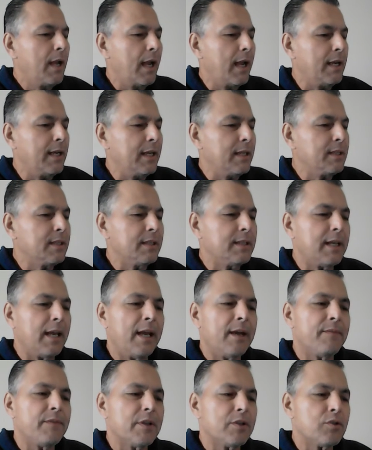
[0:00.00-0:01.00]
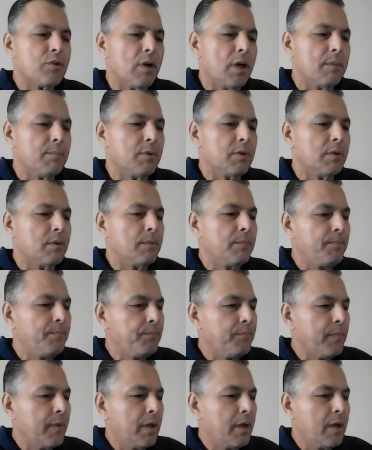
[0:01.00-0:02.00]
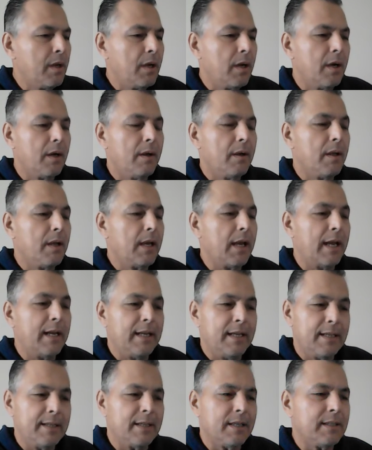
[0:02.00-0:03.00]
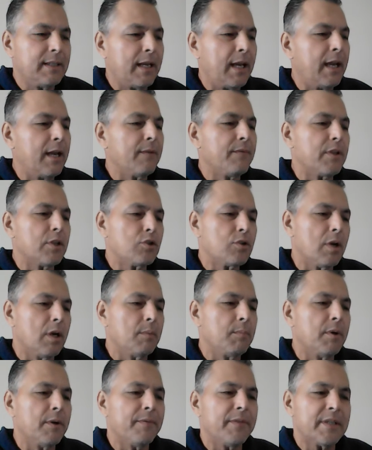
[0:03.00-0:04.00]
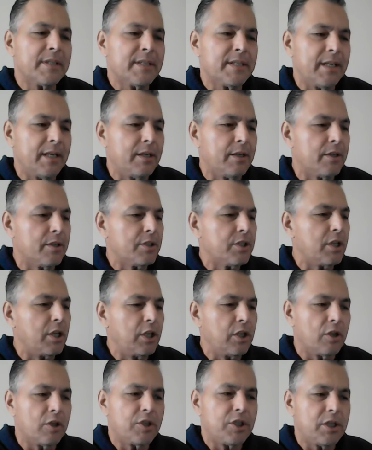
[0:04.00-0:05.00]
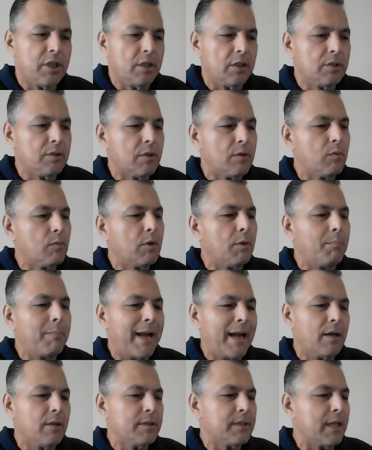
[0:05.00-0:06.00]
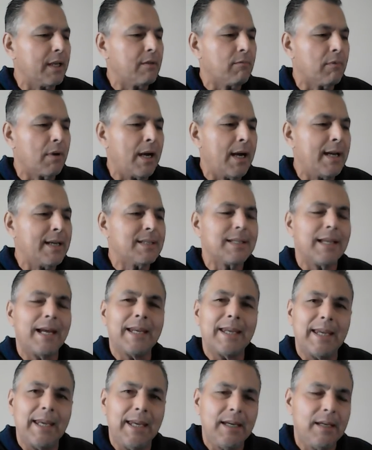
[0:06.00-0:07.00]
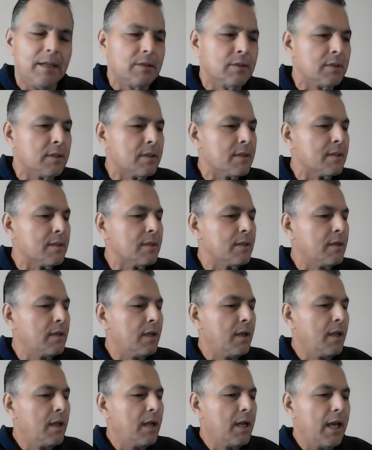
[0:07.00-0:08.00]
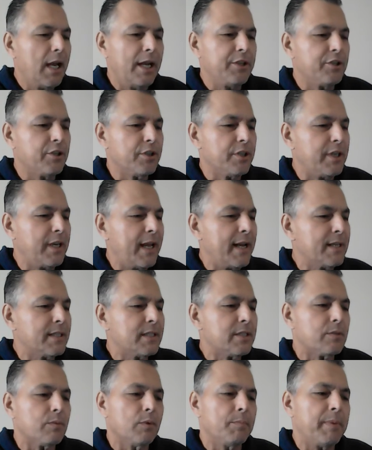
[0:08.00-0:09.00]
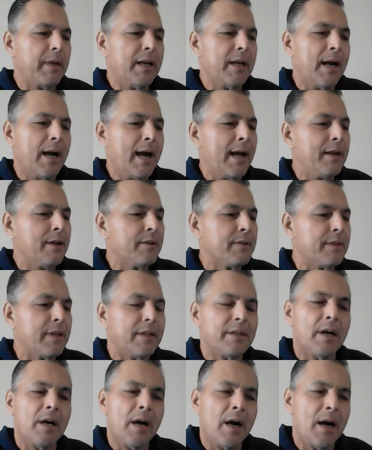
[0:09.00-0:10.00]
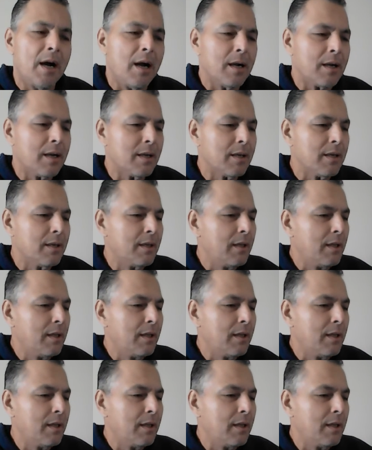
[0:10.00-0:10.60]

And in the day of the trouble, and in the day of the trouble of the sinners, your children will mount and rise like eagles and your nest will be higher than the hawk.